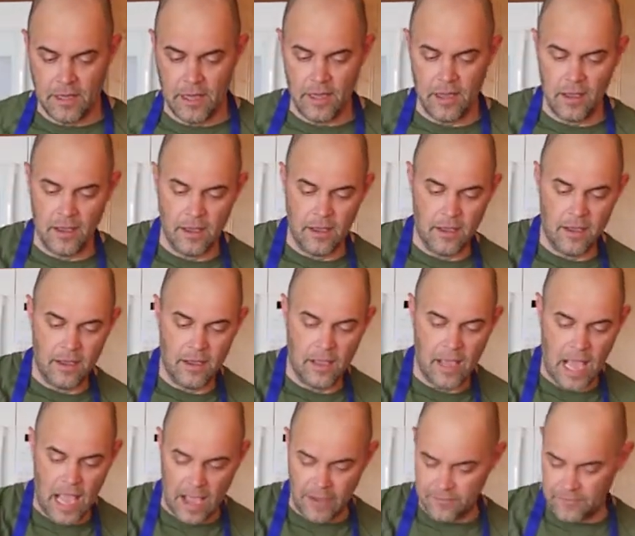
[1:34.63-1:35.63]
a
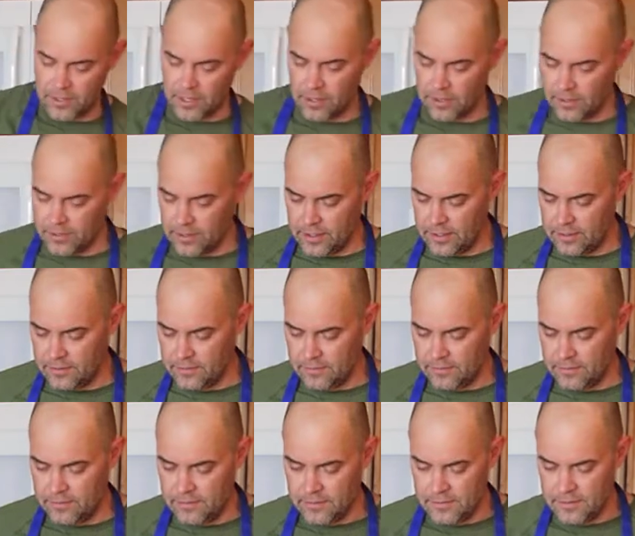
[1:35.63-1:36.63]
half an onion,
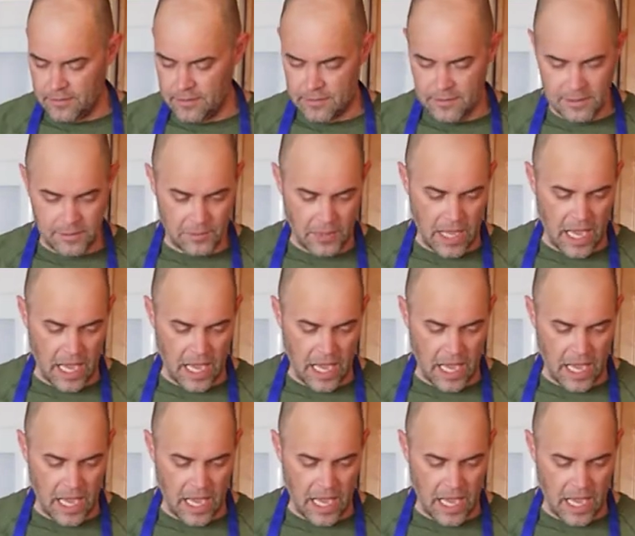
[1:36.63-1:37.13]
some